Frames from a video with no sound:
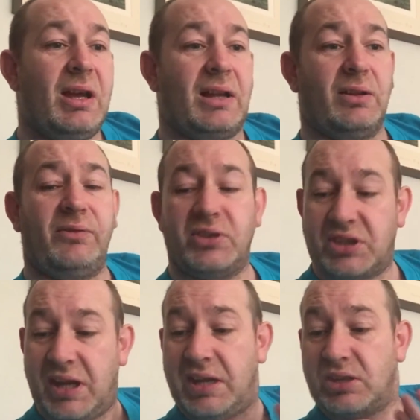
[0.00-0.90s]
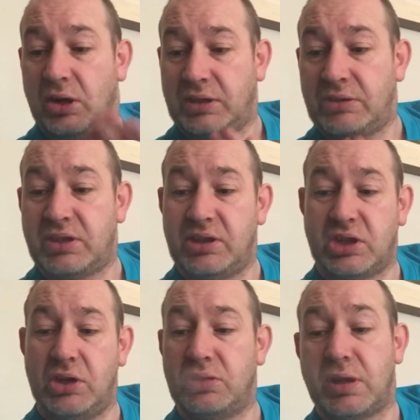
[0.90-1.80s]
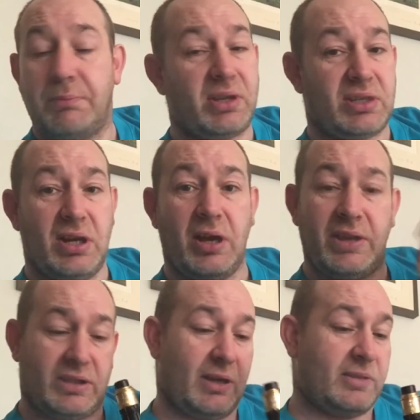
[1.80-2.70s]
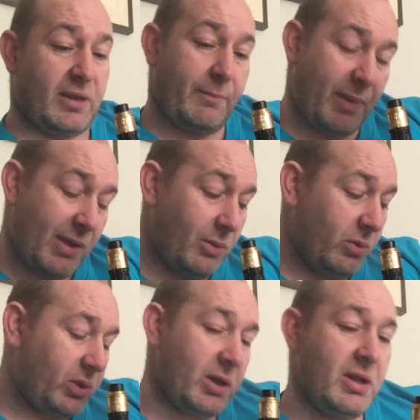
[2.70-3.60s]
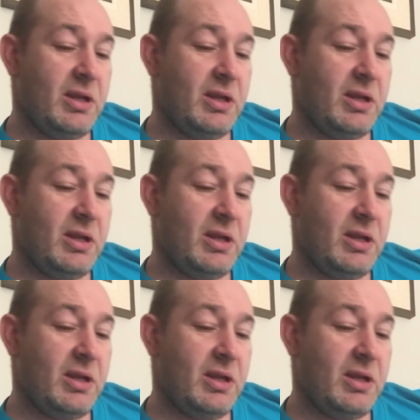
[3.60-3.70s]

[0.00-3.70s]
I'd love to say it's all down to the juice, but it's not. It's down to the build.